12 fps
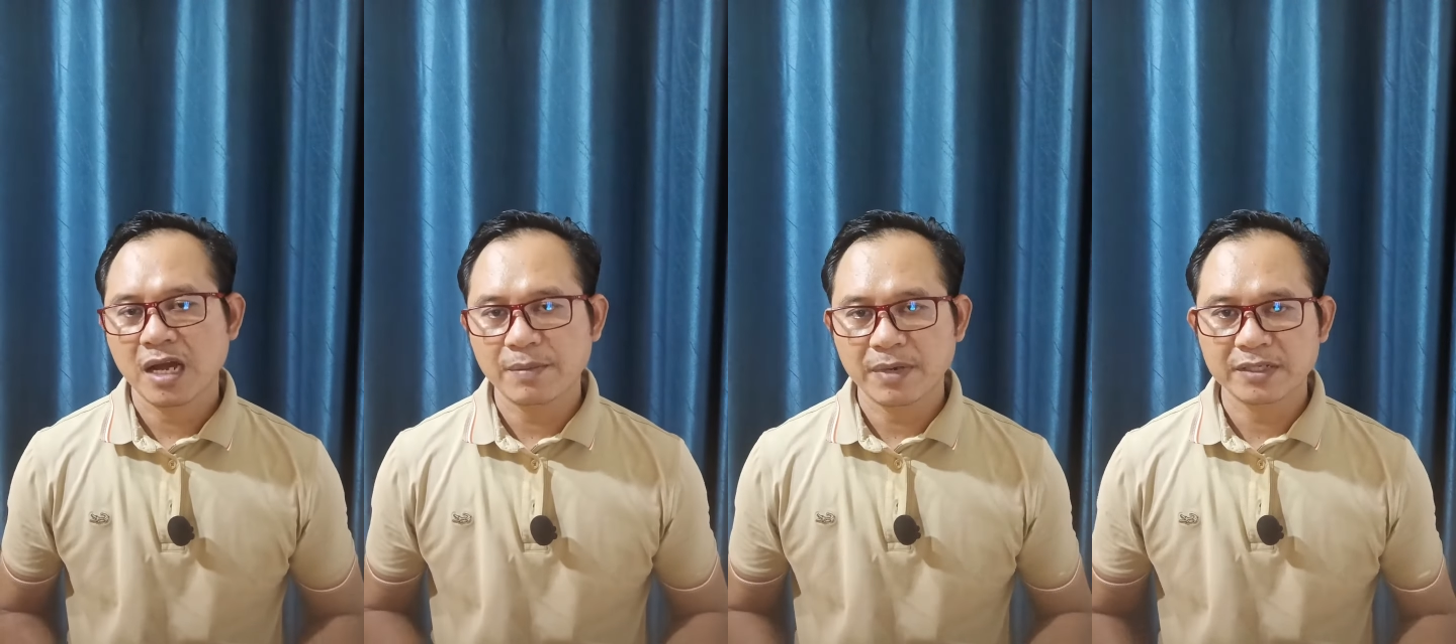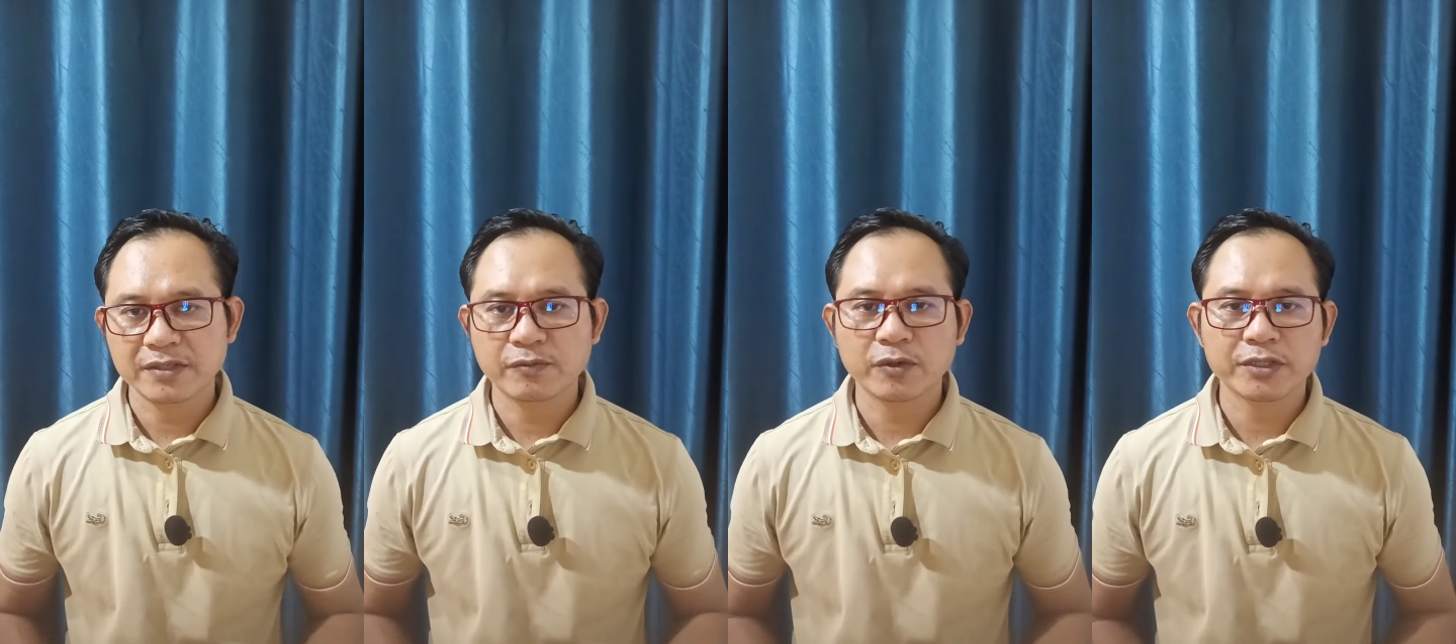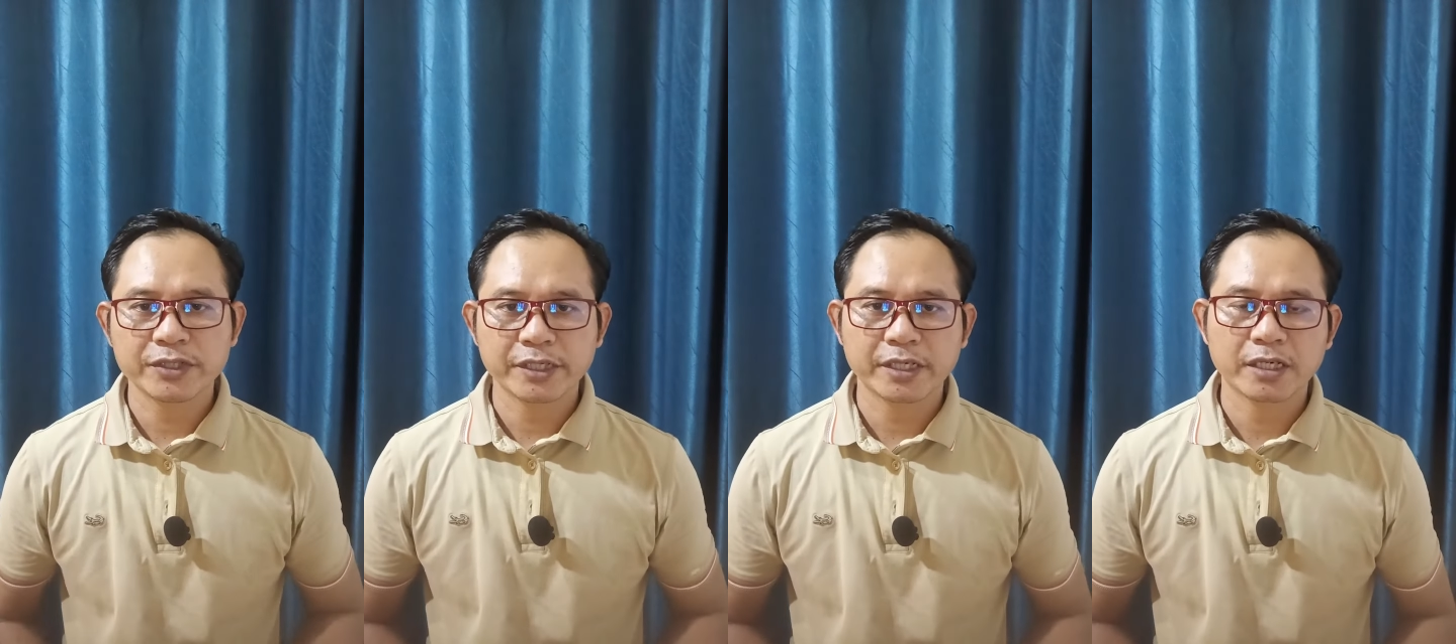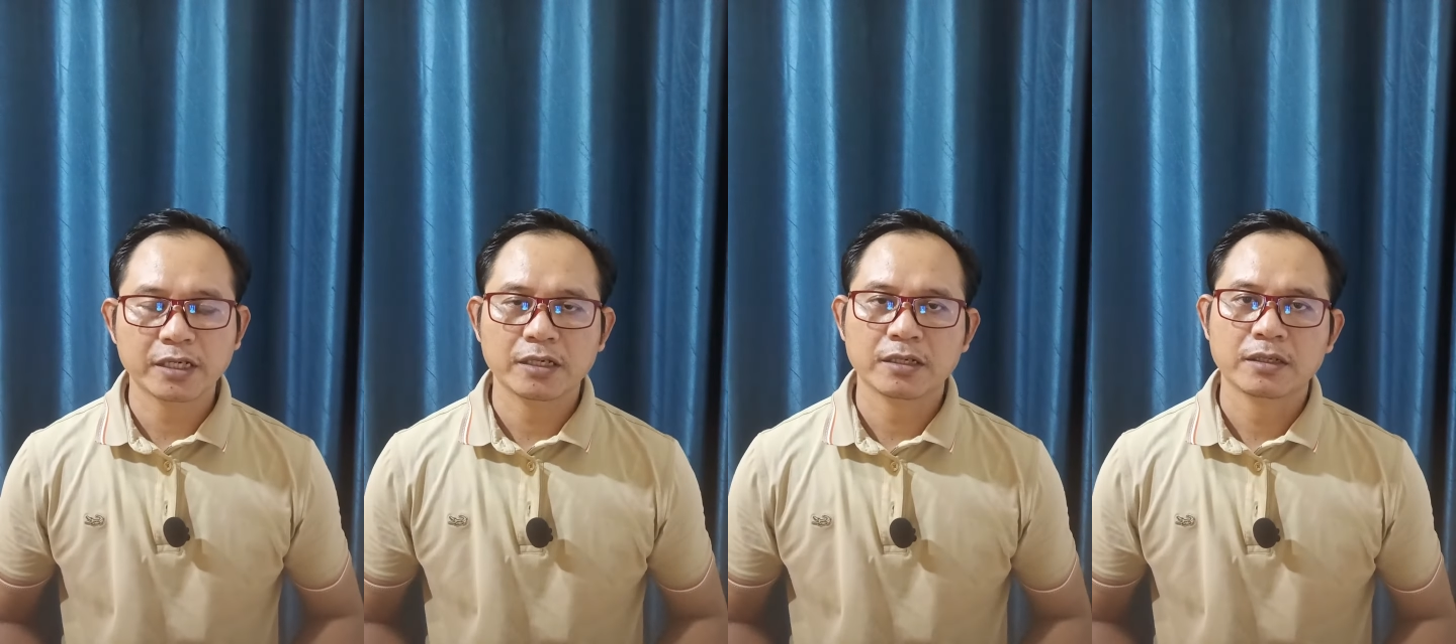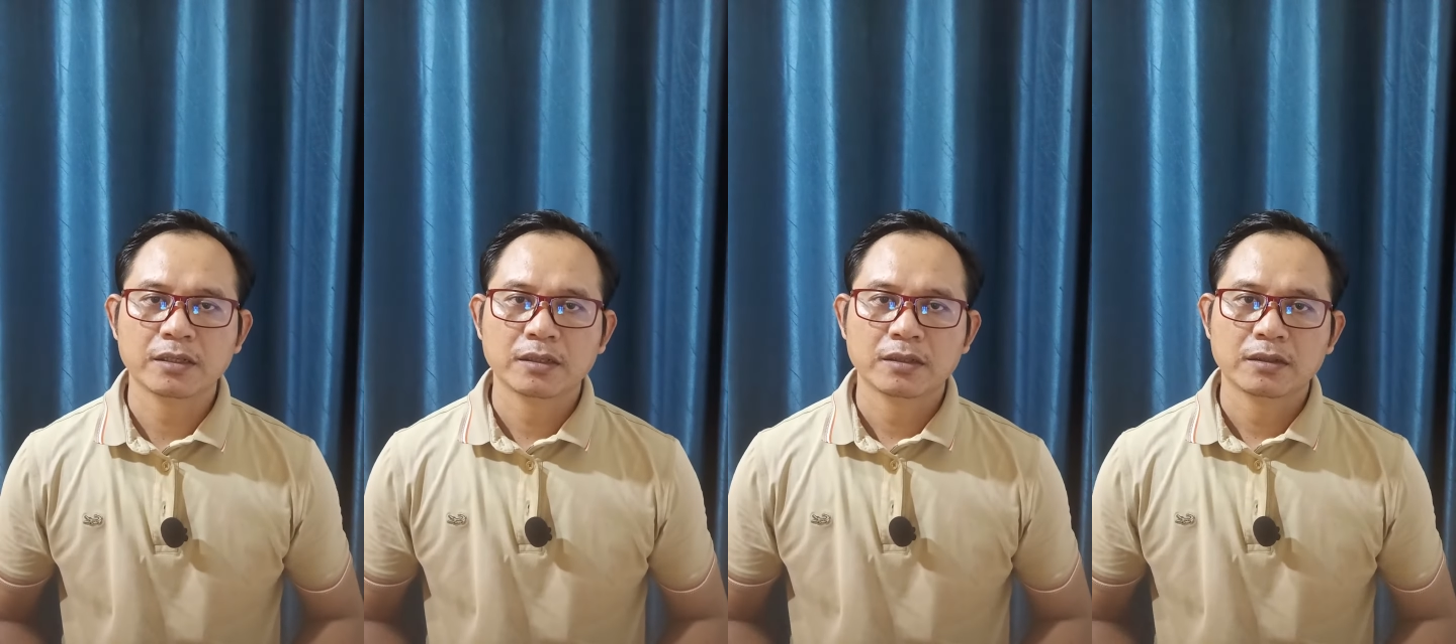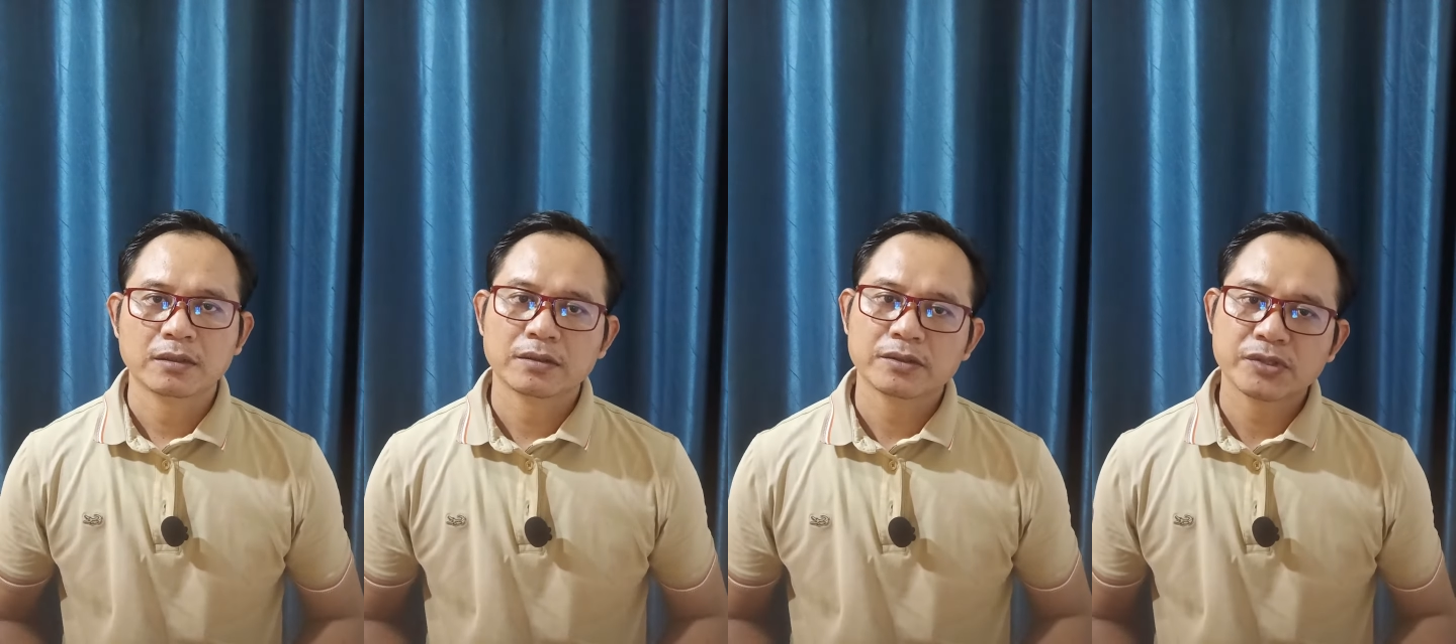How much water
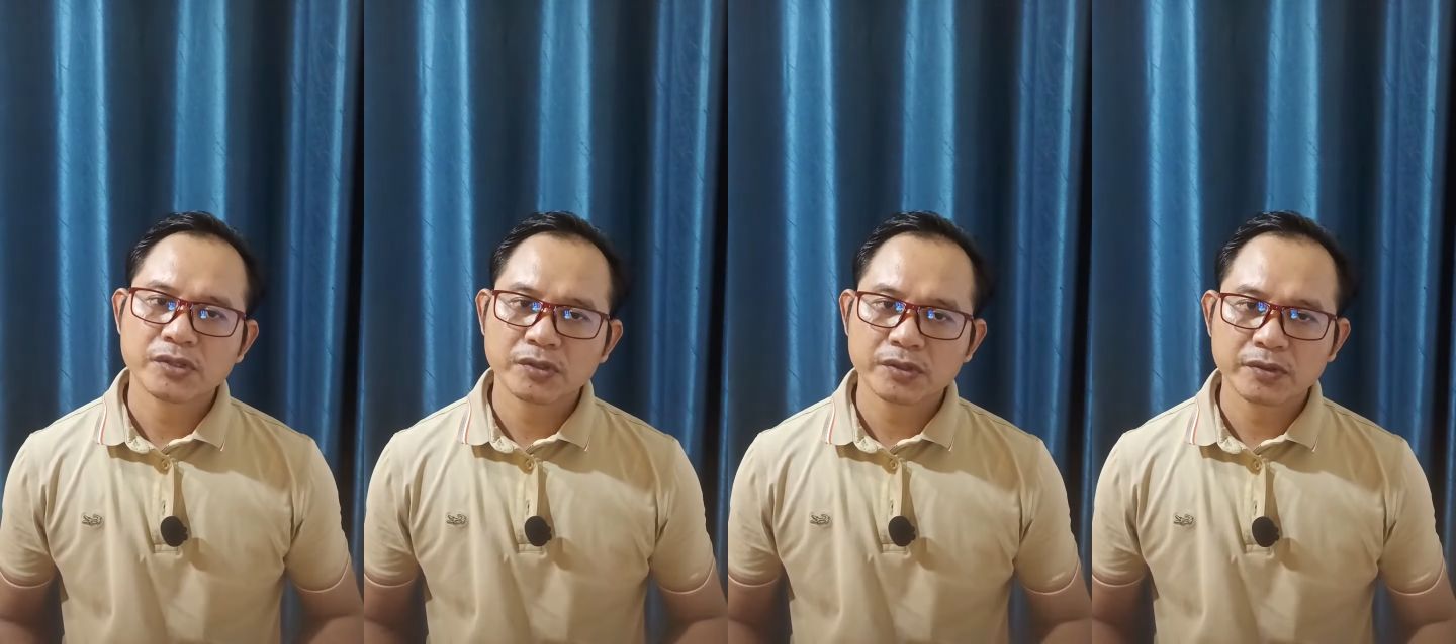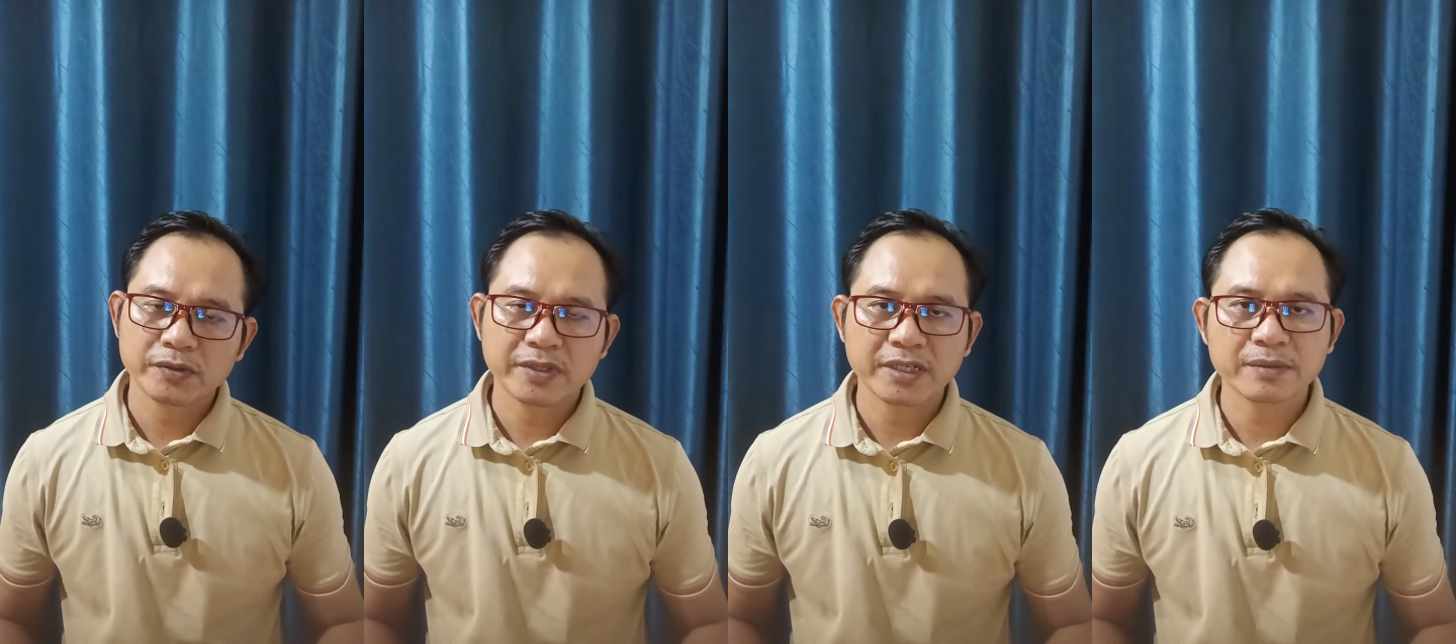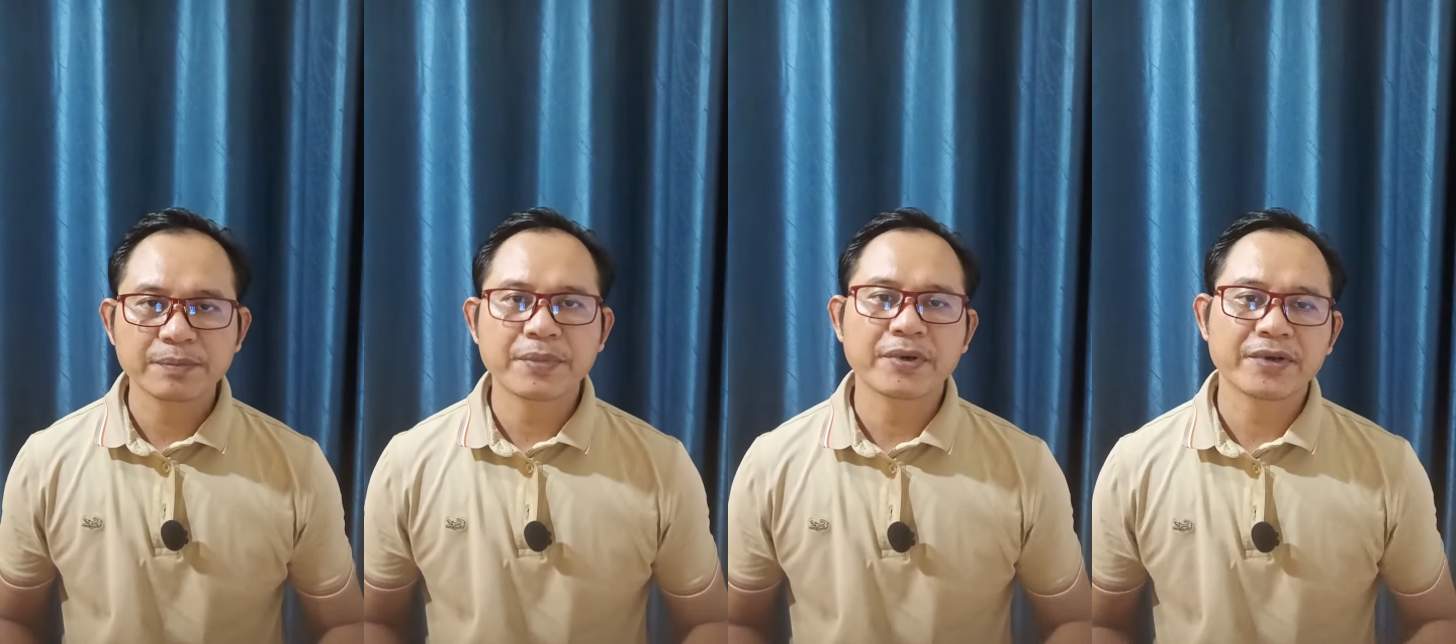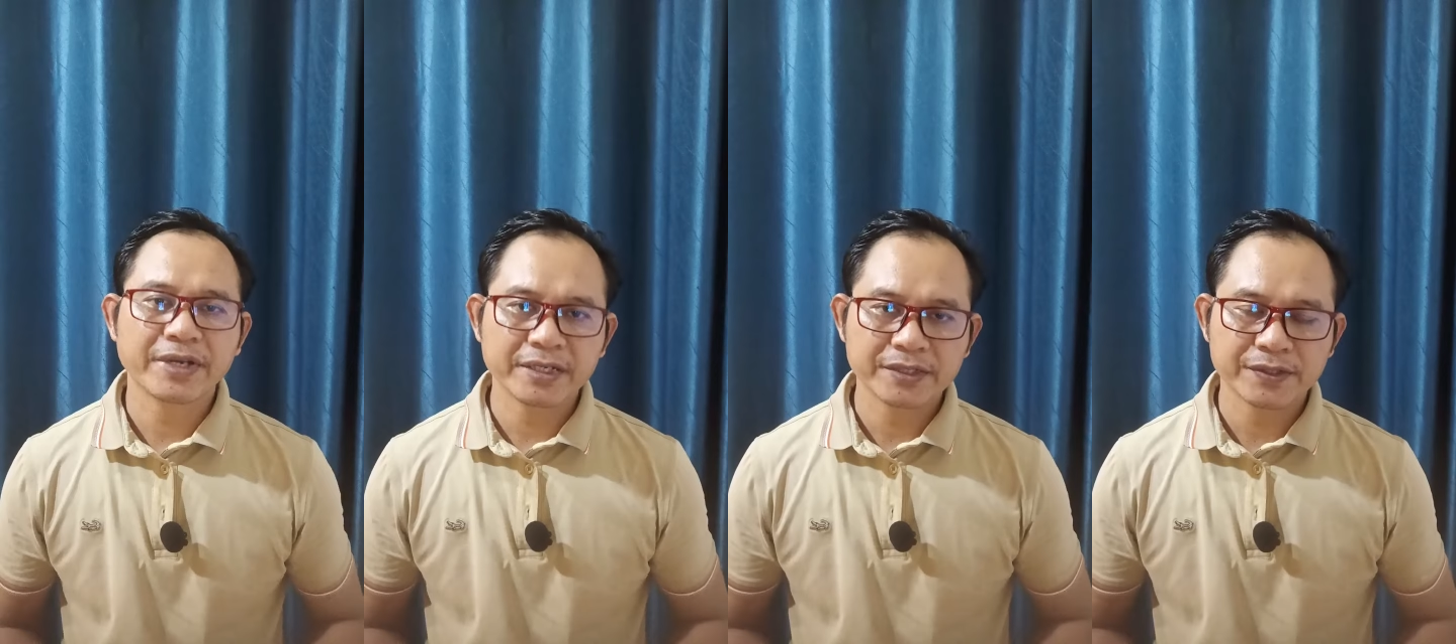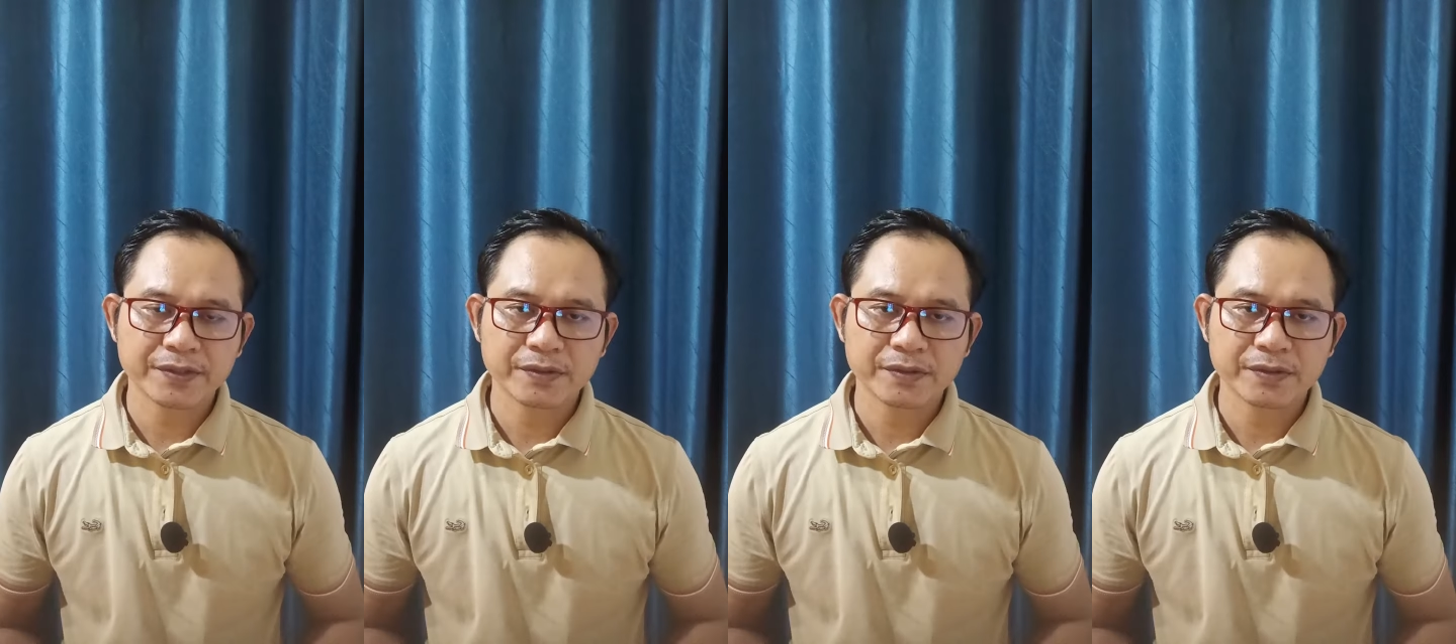do you drink per day?